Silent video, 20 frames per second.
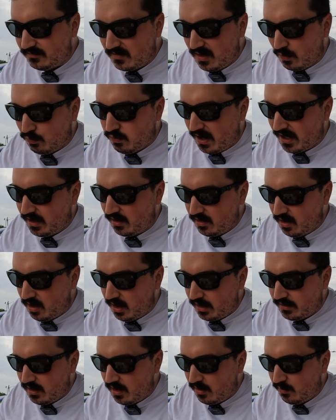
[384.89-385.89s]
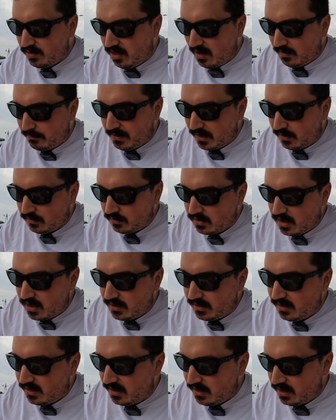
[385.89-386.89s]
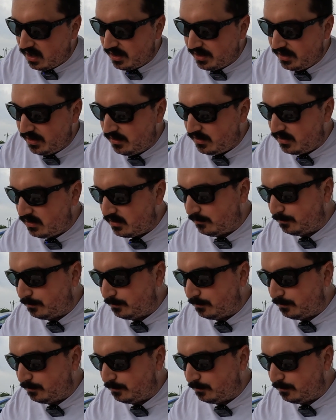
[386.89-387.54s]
a regular hot dog with like pickles on it and onions.